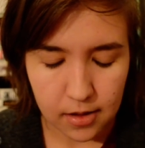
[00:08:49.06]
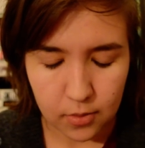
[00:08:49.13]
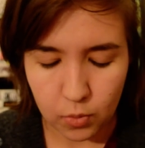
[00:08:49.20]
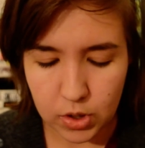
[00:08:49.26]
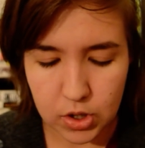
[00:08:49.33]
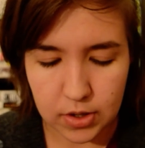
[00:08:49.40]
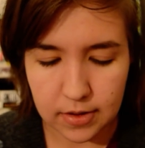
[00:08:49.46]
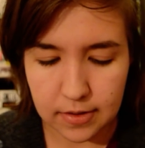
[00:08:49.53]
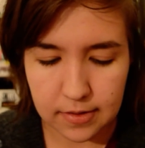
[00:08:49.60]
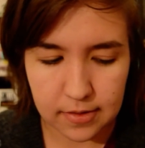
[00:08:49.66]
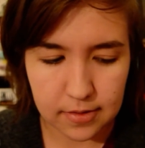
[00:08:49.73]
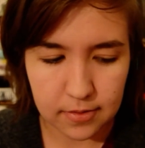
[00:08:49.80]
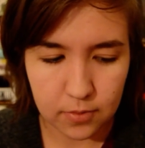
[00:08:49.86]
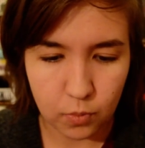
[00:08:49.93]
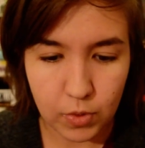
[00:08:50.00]
which
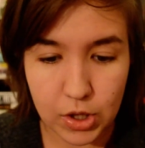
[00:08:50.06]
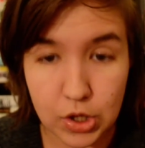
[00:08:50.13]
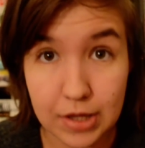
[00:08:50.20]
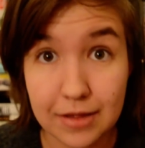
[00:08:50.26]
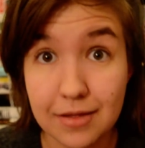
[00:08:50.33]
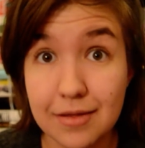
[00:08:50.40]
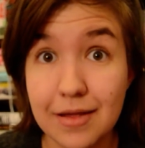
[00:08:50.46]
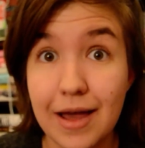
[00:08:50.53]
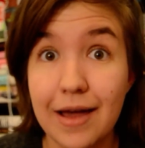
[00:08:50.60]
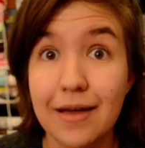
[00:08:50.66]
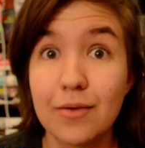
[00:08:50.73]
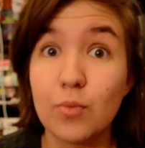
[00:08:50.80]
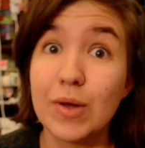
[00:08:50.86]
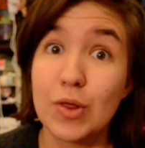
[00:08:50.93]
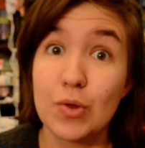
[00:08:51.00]
is, which is, I,
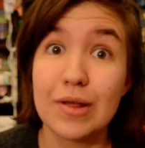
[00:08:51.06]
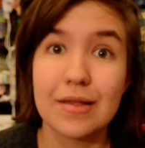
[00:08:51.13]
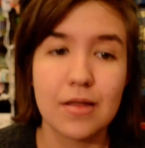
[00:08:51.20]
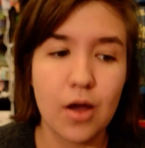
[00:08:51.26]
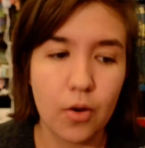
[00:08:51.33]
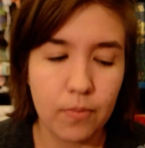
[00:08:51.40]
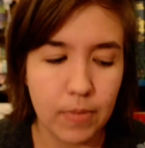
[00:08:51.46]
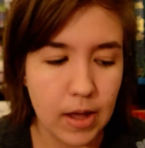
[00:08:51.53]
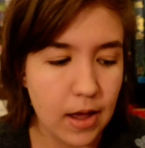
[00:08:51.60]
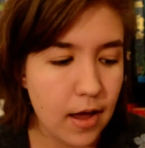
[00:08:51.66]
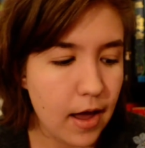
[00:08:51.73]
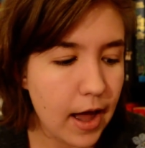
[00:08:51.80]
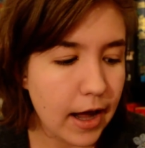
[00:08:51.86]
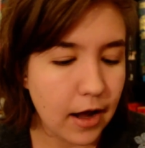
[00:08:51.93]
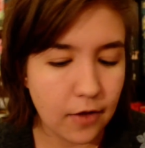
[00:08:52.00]
which is, no.
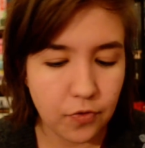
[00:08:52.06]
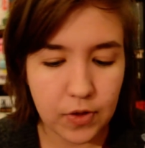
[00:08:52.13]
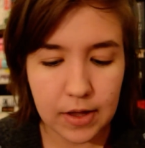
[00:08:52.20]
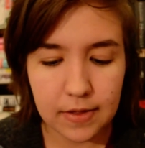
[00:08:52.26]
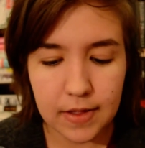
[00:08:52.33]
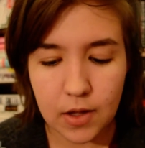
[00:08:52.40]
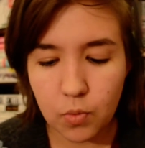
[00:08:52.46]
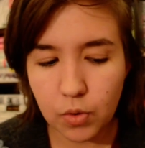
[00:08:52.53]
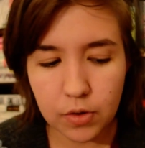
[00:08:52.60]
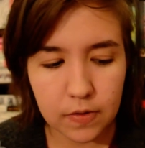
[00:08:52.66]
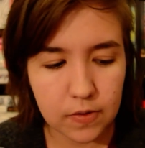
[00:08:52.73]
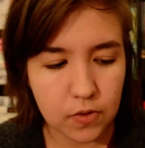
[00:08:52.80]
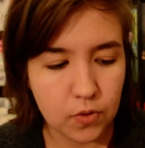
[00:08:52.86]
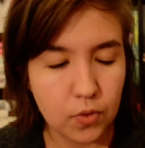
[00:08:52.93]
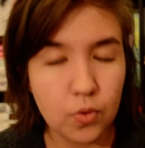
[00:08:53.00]
I got the sequels
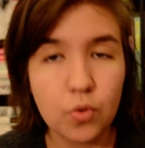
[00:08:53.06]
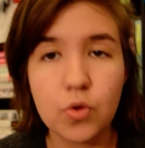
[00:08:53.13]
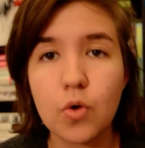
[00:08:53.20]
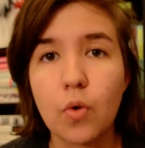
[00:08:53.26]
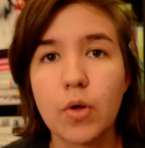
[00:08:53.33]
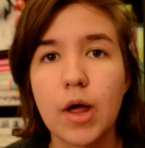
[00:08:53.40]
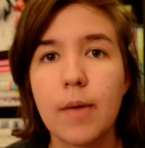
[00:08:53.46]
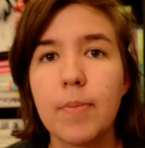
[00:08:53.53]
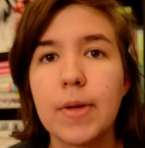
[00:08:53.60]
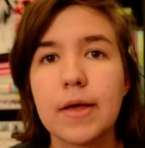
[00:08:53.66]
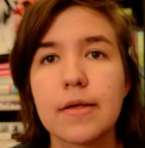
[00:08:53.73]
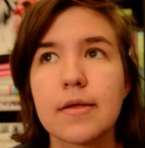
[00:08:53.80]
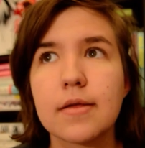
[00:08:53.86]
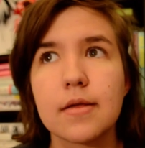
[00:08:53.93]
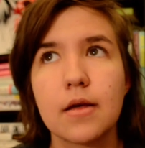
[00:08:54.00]
to The Golden
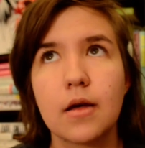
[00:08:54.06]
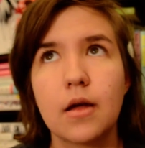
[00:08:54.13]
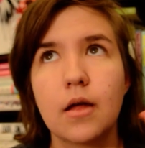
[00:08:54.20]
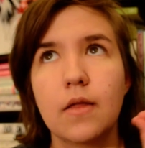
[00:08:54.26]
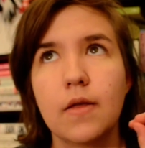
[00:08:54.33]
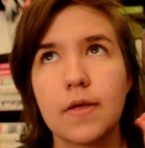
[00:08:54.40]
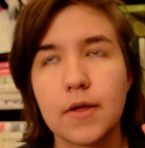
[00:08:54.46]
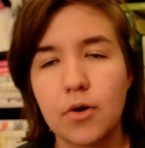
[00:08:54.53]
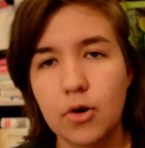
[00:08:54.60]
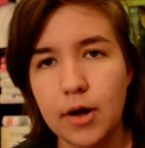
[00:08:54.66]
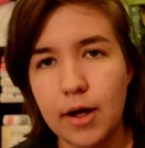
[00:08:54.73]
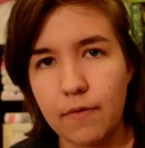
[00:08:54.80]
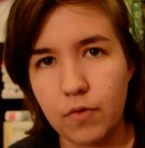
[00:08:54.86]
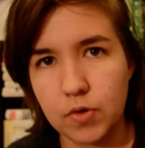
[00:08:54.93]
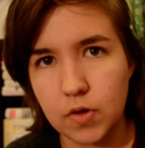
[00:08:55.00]
Compass the Subtle
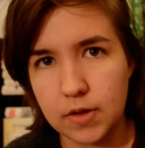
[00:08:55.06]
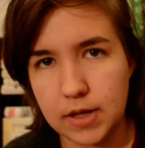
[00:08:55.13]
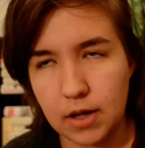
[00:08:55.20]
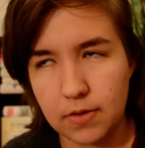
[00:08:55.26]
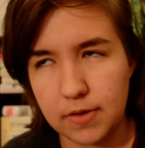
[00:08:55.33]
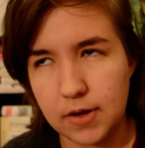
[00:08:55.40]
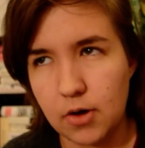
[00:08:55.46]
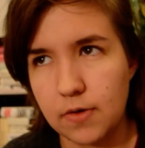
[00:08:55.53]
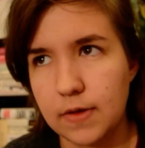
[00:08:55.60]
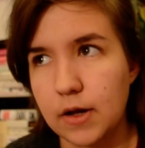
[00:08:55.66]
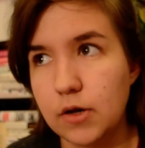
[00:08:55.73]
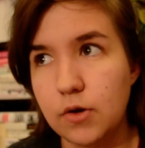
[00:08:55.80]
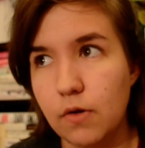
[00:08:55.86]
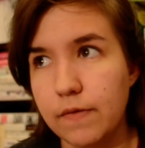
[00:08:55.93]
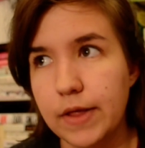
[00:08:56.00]
Knife, which is downstairs, and I
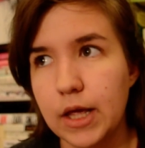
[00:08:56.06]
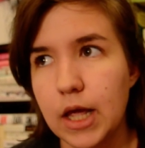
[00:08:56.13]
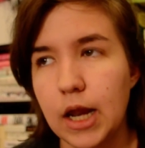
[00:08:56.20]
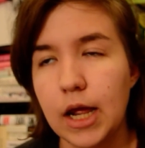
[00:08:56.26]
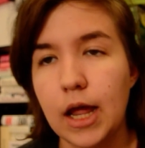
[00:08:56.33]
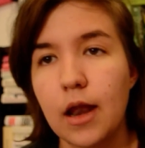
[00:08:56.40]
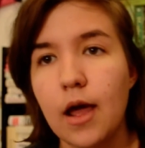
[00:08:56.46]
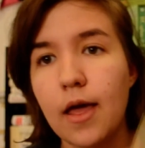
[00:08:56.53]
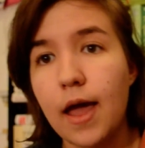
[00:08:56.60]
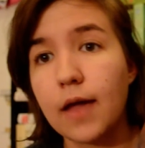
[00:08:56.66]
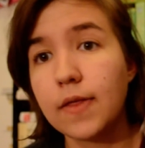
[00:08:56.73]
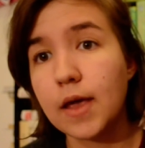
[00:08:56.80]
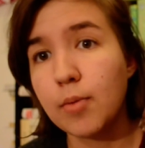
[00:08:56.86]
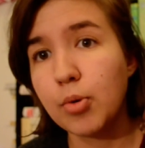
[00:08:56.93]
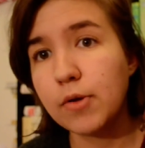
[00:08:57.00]
don't feel like getting it,
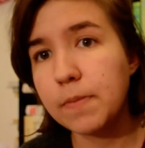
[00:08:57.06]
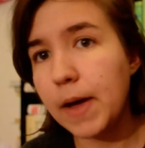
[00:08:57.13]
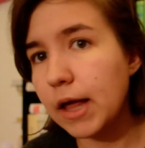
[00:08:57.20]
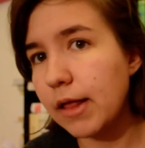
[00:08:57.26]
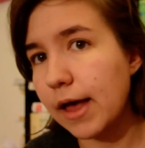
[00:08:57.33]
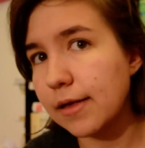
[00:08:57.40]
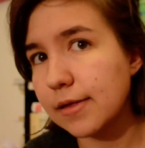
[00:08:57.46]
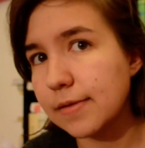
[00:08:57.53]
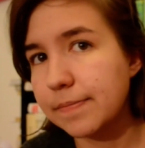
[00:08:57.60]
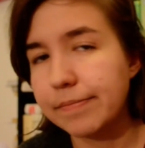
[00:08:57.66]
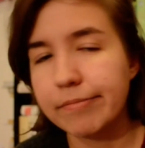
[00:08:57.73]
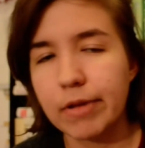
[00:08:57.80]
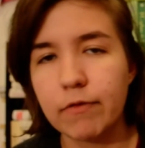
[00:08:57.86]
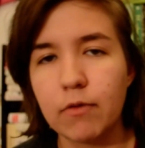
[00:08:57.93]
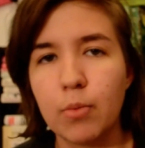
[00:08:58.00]
and The Amber Spyglass
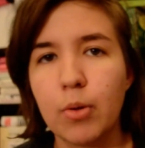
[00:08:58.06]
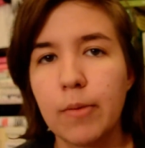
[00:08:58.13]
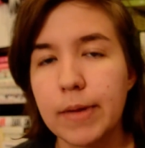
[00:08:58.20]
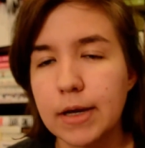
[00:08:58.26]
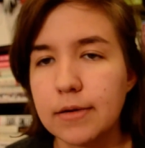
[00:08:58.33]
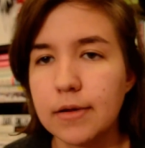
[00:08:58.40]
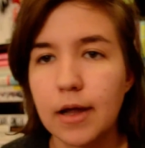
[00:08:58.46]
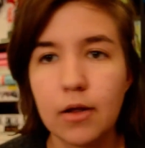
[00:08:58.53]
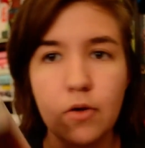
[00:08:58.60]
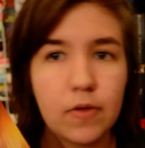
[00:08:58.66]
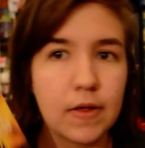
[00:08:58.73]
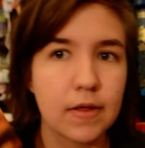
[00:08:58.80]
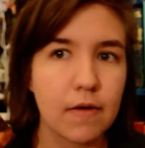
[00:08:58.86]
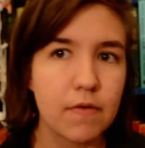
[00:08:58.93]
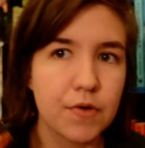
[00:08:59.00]
by Philip Pullman. I know
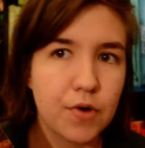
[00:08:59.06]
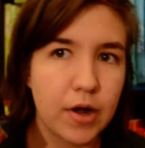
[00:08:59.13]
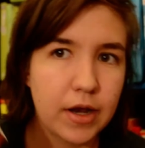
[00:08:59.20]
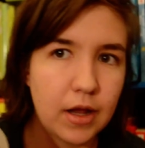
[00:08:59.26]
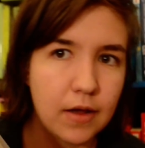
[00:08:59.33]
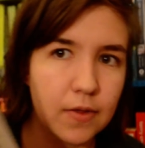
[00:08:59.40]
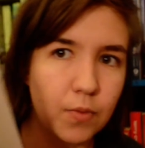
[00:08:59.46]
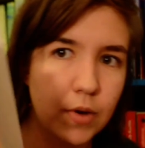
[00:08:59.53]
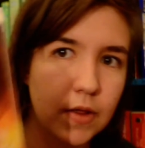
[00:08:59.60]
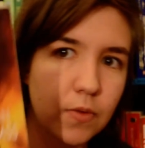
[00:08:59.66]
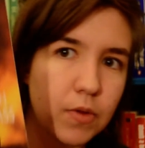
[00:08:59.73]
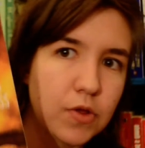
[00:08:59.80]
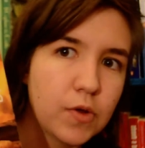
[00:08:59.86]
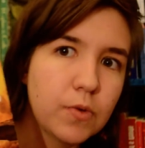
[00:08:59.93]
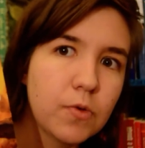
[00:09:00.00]
these covers are hideous. What is
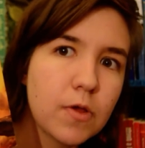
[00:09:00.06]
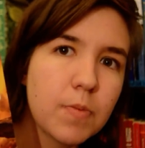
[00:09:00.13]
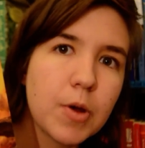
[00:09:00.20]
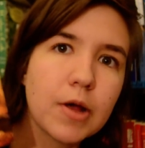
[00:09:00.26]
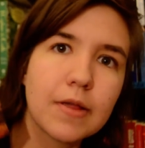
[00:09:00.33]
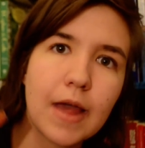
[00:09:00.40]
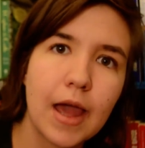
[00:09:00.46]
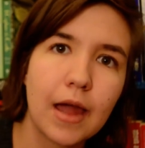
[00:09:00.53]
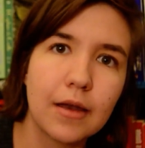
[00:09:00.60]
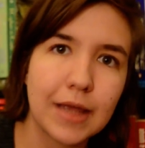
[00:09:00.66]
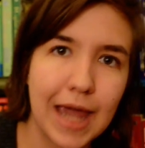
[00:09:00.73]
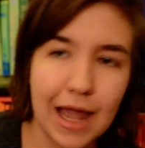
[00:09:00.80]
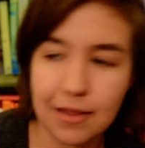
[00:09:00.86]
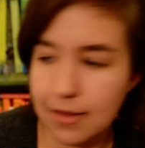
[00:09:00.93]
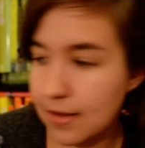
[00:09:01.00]
with children's books and
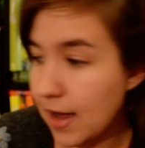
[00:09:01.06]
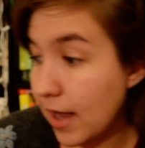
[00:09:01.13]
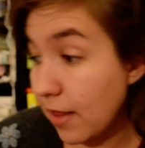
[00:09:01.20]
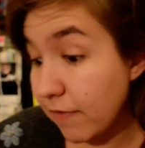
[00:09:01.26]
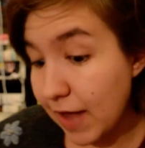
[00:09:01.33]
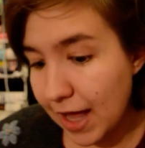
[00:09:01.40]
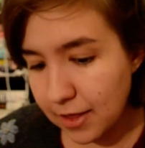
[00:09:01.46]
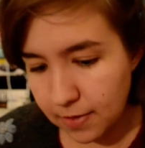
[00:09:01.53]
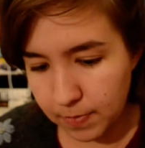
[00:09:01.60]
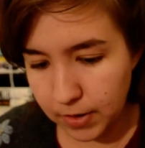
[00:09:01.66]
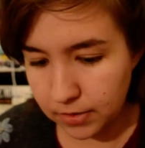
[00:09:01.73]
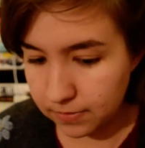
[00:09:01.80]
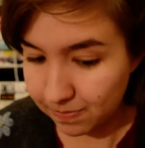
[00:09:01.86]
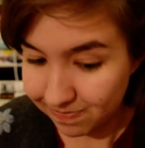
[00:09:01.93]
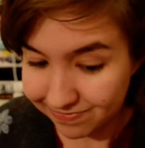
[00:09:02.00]
cats. I love cats,
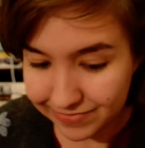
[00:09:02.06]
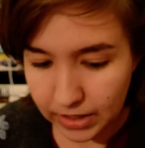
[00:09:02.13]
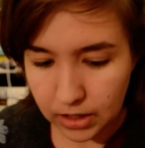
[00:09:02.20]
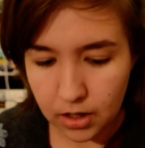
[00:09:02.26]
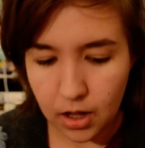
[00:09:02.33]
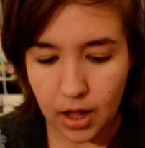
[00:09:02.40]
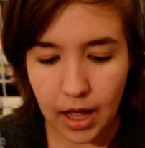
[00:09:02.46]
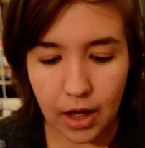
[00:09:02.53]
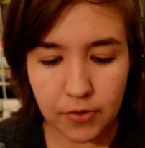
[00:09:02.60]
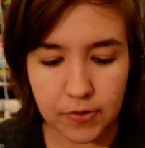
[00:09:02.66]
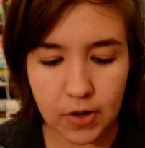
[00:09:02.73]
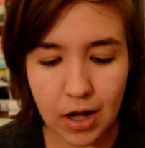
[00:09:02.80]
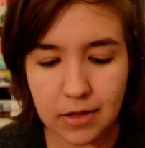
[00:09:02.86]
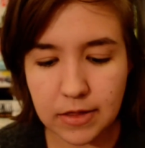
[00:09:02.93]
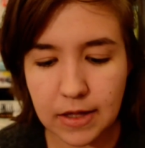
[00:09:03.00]
but I also
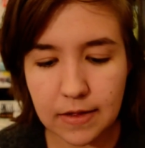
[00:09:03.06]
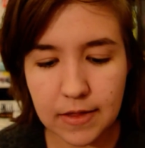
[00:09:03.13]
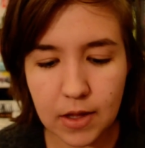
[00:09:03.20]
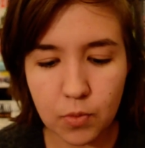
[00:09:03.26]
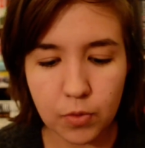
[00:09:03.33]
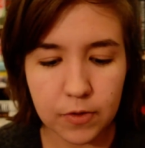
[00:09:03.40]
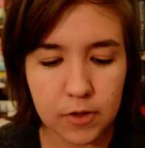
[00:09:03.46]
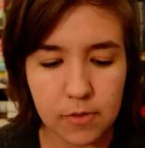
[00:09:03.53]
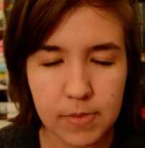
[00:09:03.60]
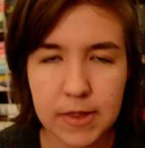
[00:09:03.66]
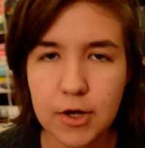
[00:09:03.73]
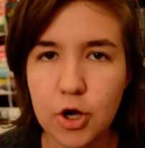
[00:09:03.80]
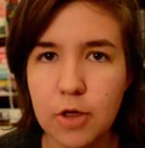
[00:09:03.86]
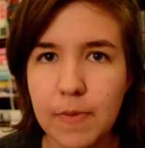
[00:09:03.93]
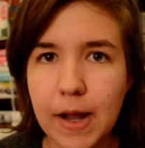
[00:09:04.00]
got the sequels to The
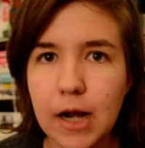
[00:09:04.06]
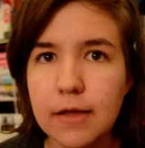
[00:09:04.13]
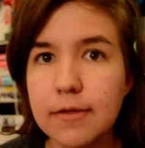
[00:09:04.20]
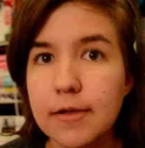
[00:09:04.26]
Mysterious Benedict